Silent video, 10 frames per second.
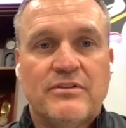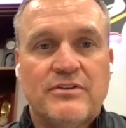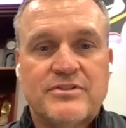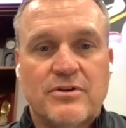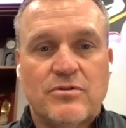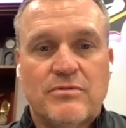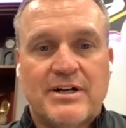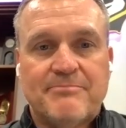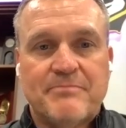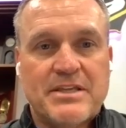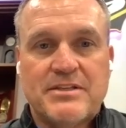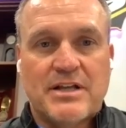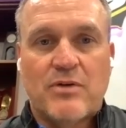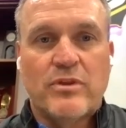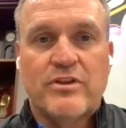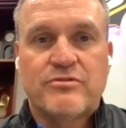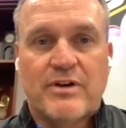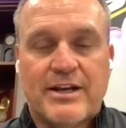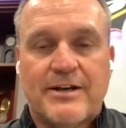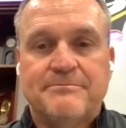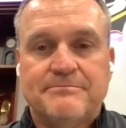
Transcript: So he is not with us right now.